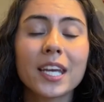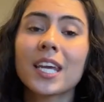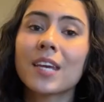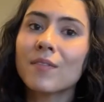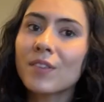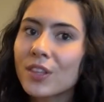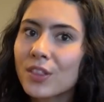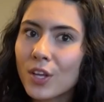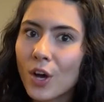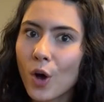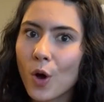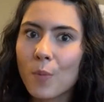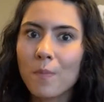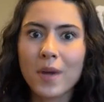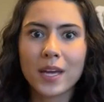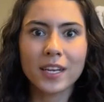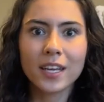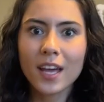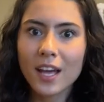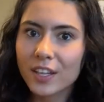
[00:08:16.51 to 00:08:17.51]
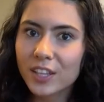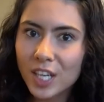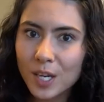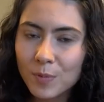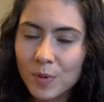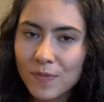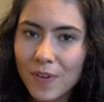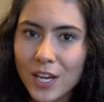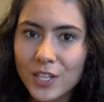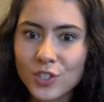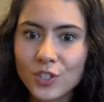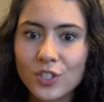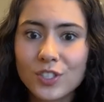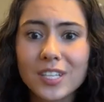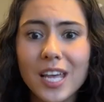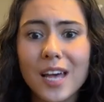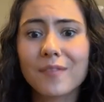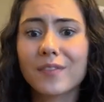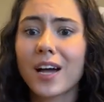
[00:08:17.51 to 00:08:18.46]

even though many healthcare professionals have